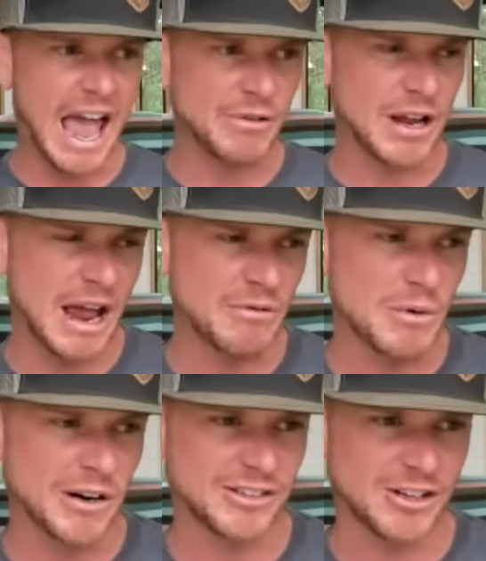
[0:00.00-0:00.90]

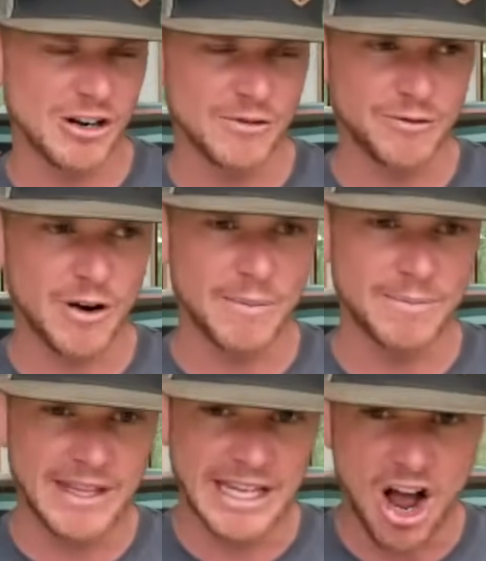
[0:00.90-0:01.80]
Everywhere, starting
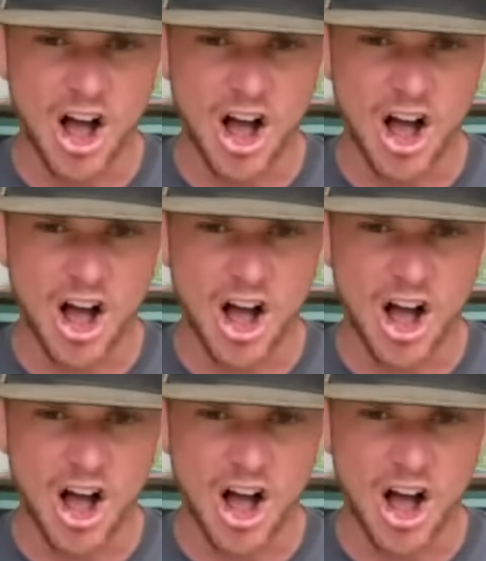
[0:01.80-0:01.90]
from the